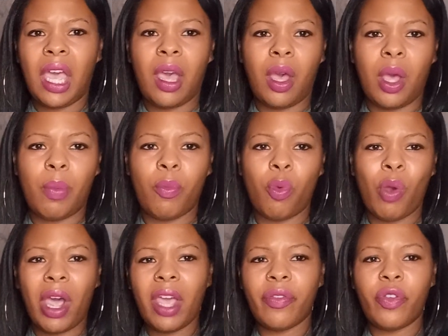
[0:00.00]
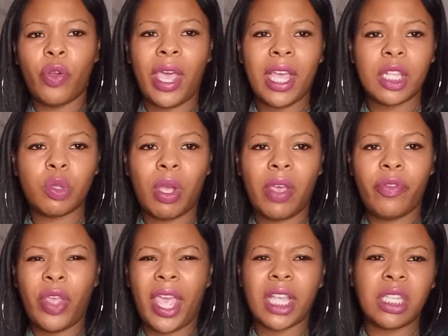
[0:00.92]
wife, your
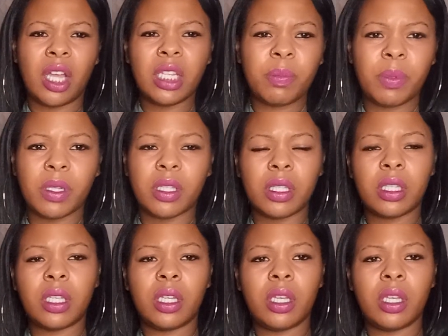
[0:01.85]
ex-wife, your ex-husband.